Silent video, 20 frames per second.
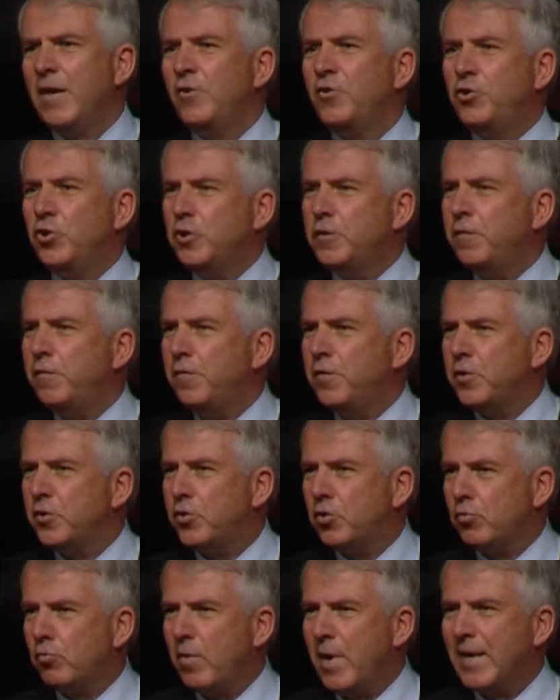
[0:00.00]
just for the
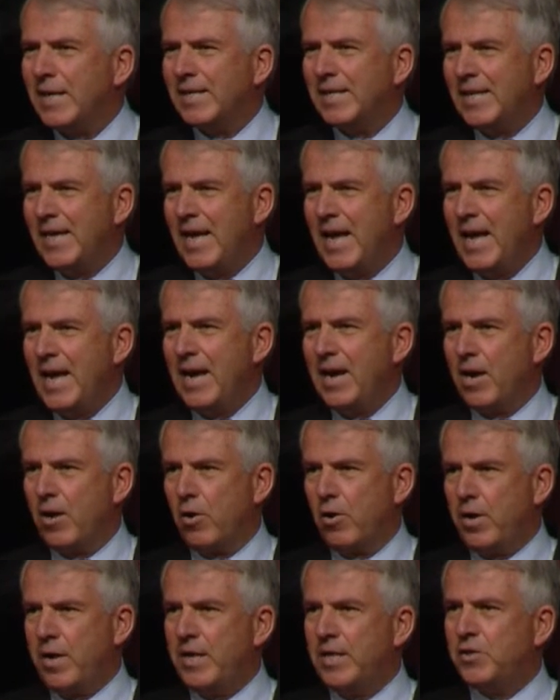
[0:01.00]
direct
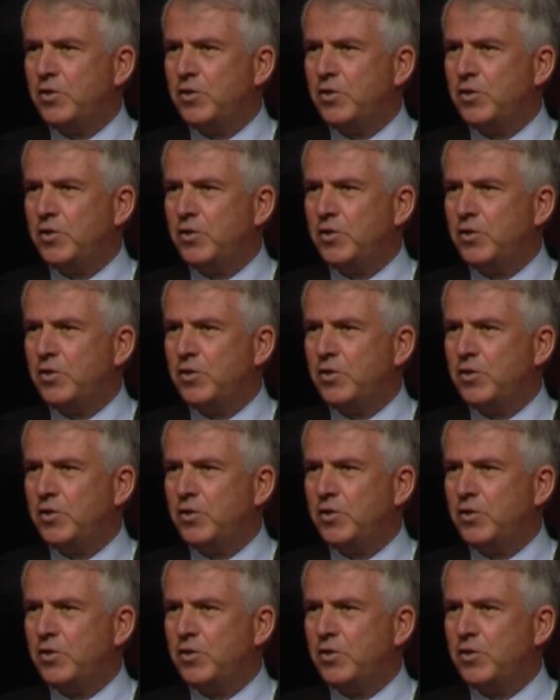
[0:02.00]
care and